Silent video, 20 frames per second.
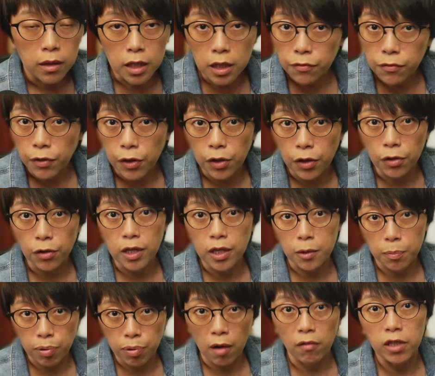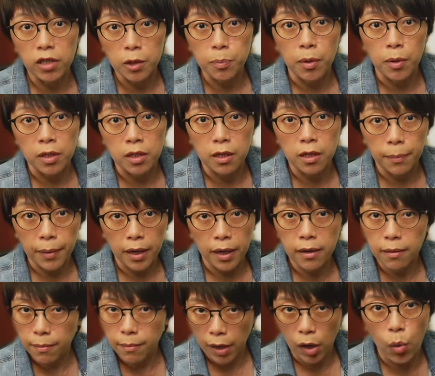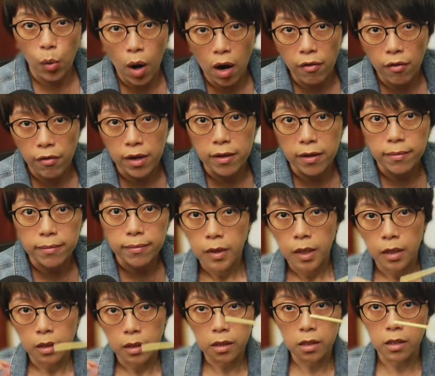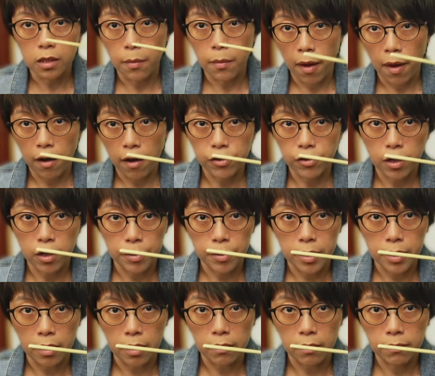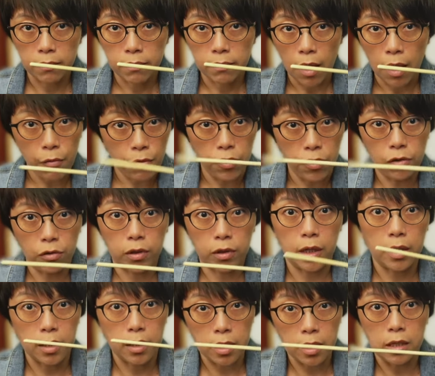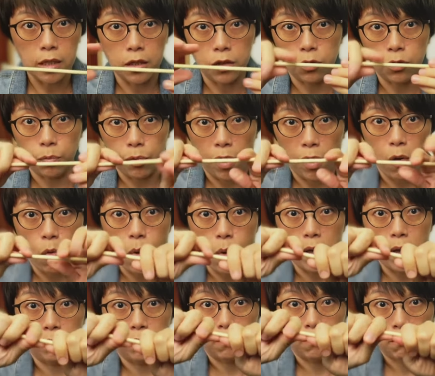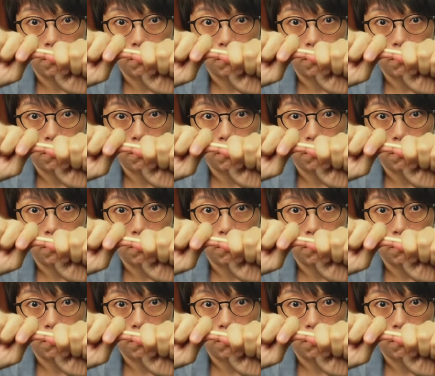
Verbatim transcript: This video is proudly sponsored by Macquarie. This is a pair of stop stake, and we know that it's easy to break one.